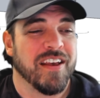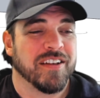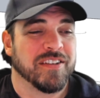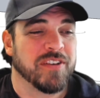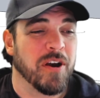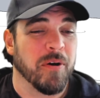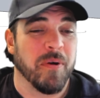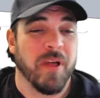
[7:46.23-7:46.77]

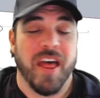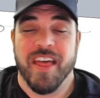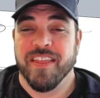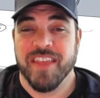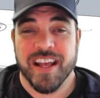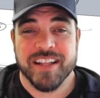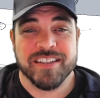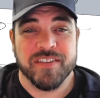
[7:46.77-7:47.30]
So
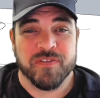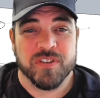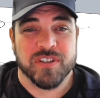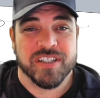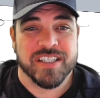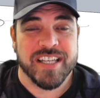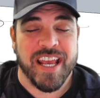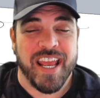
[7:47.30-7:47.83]
that's it for
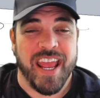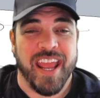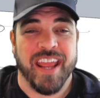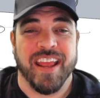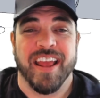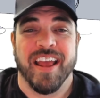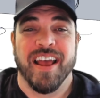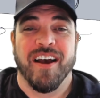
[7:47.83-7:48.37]

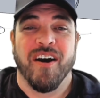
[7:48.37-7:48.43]
today.